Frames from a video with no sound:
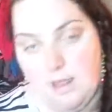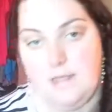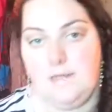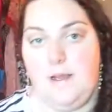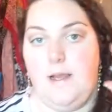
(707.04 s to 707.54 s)

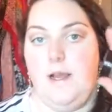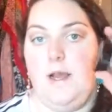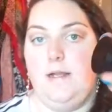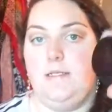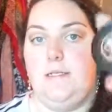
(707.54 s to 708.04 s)
is my
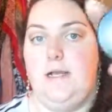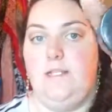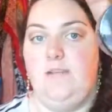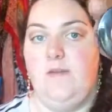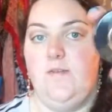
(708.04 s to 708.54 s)

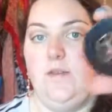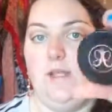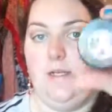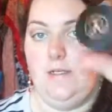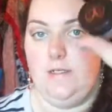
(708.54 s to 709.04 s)
Anastasia Beverly
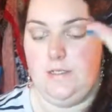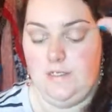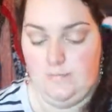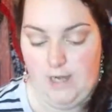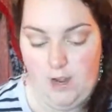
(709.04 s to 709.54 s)
Hills
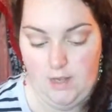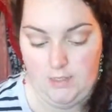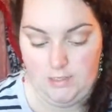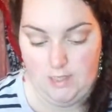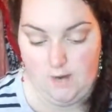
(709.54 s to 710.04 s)
Dip Brow
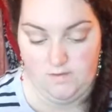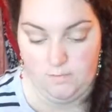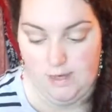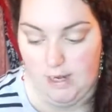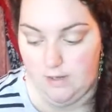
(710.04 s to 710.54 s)
and Soft
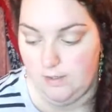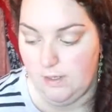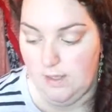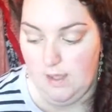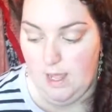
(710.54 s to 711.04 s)
Brown,
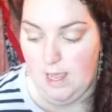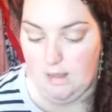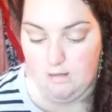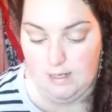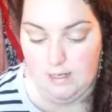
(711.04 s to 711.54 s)

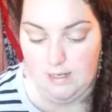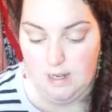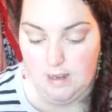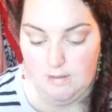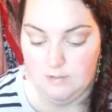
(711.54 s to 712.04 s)
and then
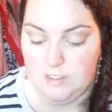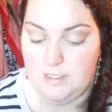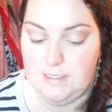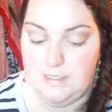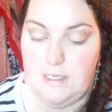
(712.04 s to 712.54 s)

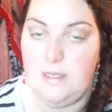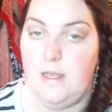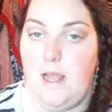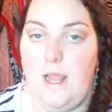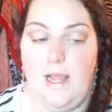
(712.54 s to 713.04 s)
just
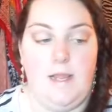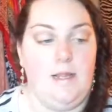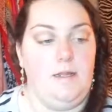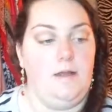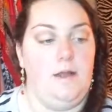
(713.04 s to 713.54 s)

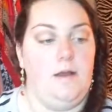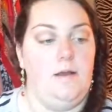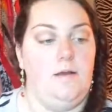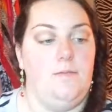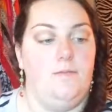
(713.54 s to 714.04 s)
a
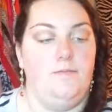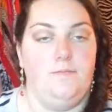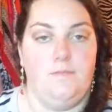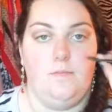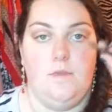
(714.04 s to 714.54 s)

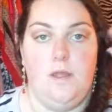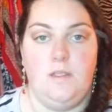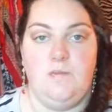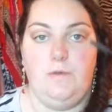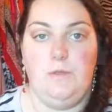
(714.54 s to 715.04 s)

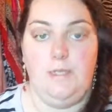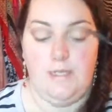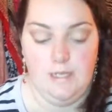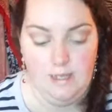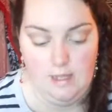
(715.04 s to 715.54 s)

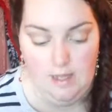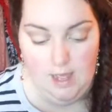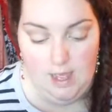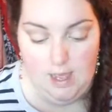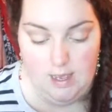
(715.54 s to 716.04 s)
spoolie.
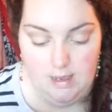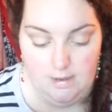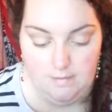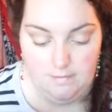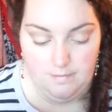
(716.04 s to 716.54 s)

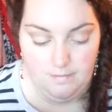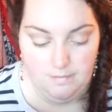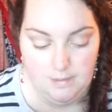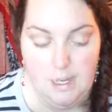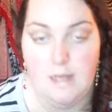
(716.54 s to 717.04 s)

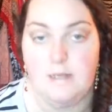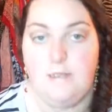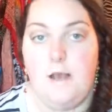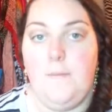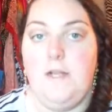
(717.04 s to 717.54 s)
Yeah,
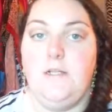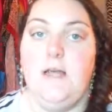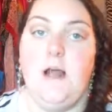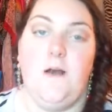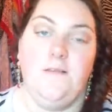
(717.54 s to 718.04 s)
so I'm going to do
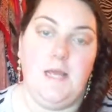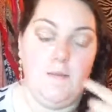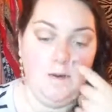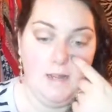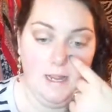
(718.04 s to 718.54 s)
that off
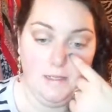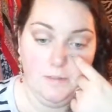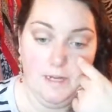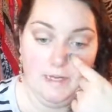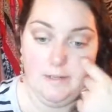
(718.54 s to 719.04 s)
camera, and then
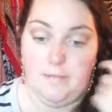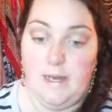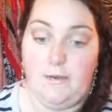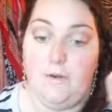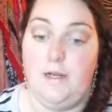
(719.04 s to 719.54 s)
when I come
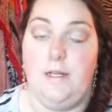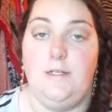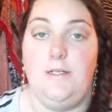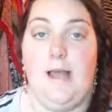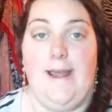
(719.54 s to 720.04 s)
back we're going to
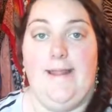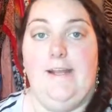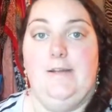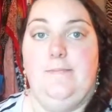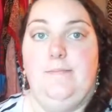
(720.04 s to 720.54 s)
do the eyeliner.